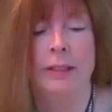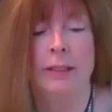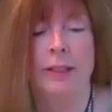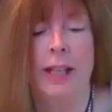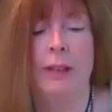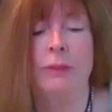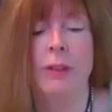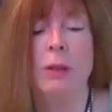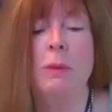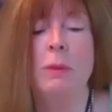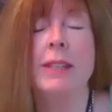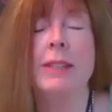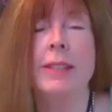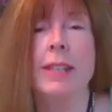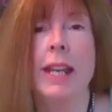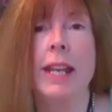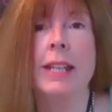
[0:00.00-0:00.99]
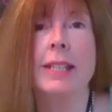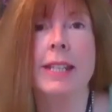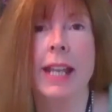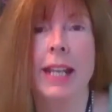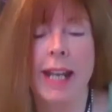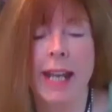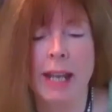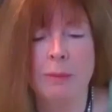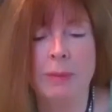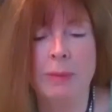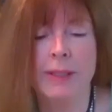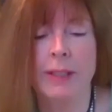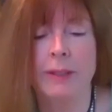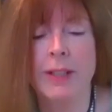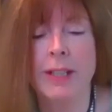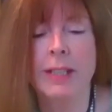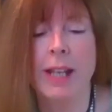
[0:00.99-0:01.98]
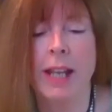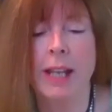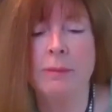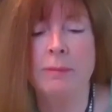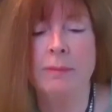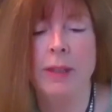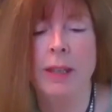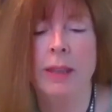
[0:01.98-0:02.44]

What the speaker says: Every Wednesday at 10 a.m. Pacific time,